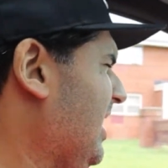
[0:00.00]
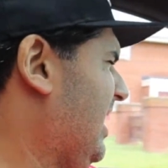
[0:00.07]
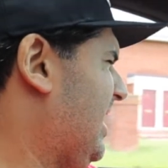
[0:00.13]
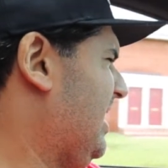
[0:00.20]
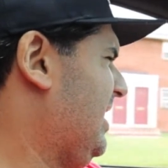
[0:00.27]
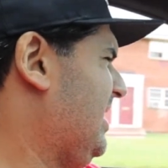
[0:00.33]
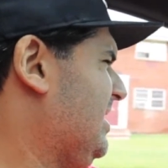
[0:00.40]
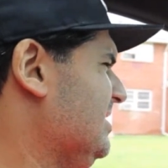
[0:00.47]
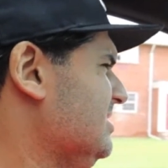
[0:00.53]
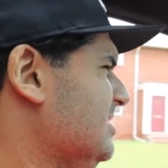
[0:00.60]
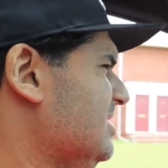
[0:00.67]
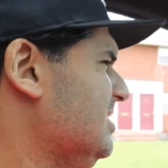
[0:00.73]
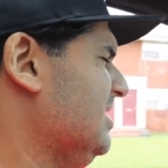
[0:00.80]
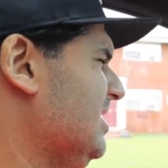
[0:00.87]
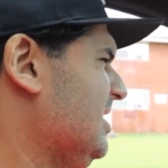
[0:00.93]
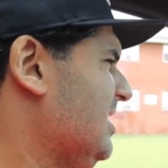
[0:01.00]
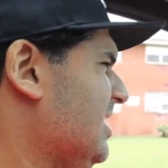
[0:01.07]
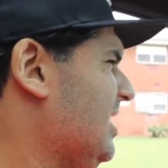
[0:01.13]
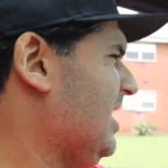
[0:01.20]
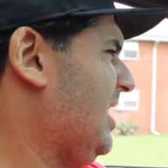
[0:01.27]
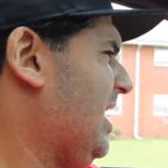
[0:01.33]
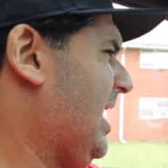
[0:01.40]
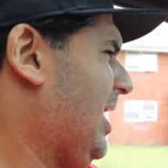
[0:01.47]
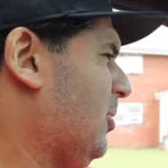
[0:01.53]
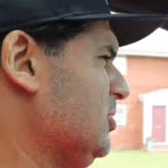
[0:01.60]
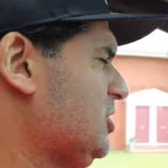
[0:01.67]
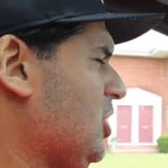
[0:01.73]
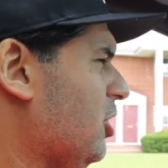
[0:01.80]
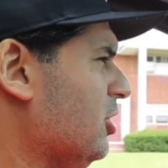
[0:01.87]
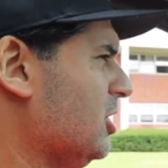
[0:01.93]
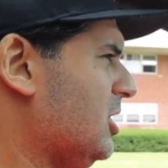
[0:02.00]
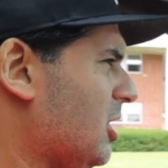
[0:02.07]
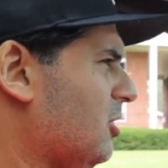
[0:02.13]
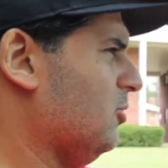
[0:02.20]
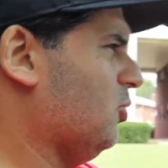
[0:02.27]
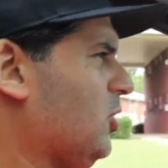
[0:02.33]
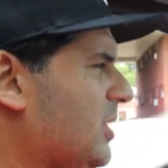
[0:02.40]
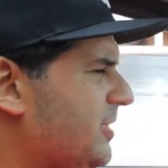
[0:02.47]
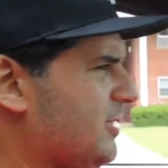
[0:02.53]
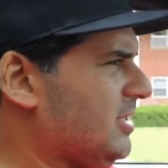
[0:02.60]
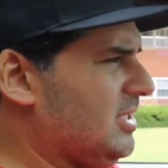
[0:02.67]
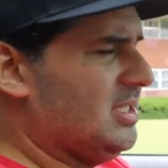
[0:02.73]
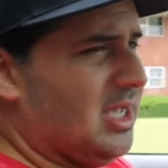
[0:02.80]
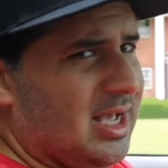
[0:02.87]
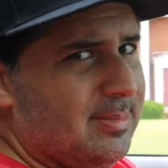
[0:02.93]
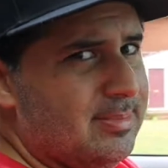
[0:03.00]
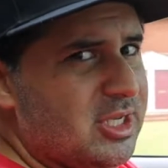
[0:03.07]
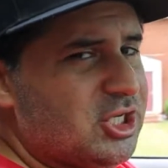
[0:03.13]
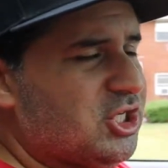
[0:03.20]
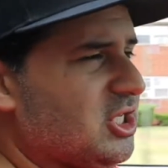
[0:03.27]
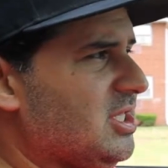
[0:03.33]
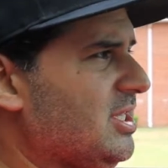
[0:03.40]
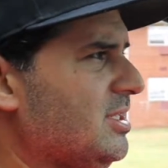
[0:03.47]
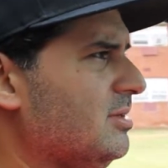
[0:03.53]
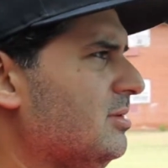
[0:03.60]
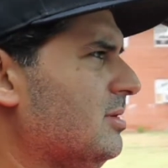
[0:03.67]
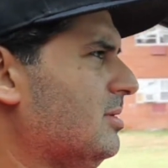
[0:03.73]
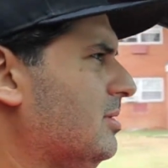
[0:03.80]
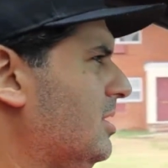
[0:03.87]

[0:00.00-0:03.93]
I was going to go with the Michelin.